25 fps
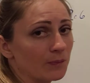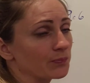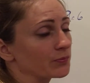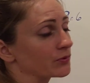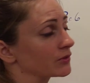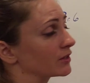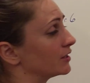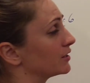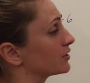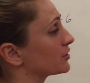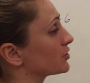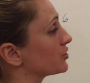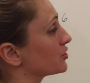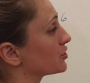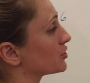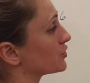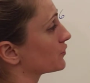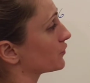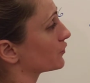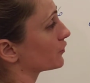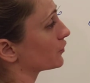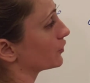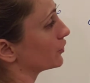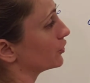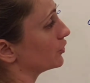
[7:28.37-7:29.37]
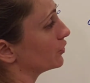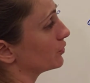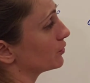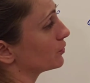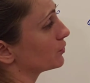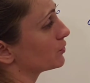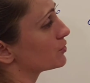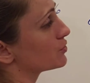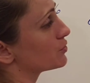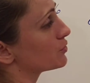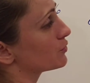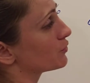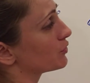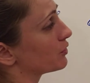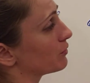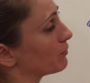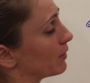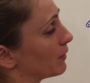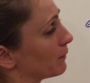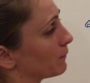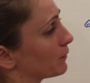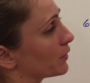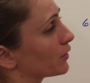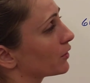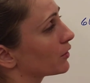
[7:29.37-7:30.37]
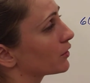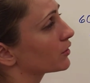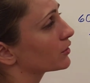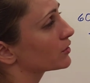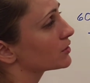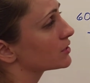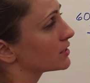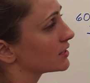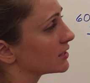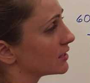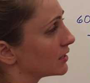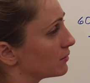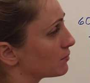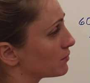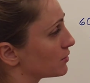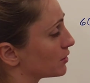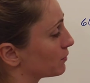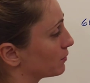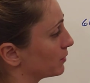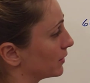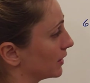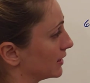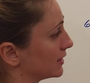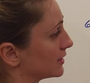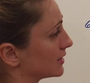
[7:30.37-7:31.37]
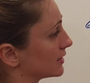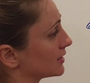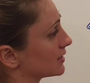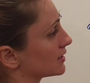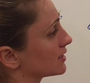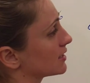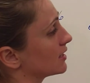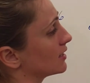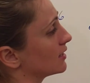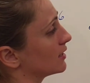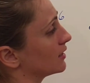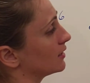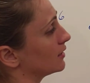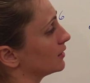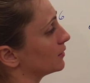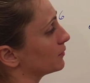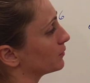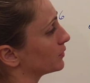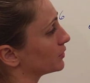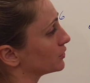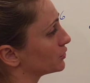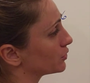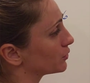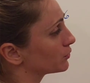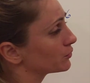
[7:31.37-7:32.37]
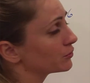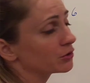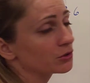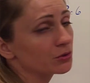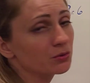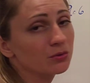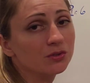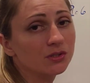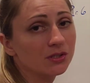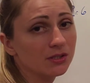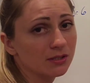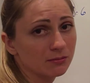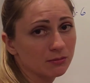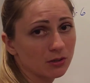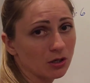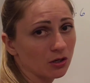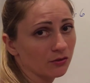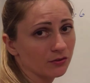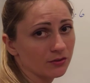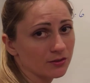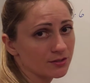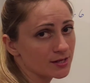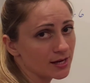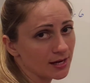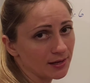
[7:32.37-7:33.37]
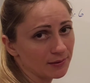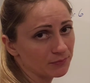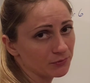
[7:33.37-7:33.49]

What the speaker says: These are just for you to remember to keep their places, but don't use them all the time.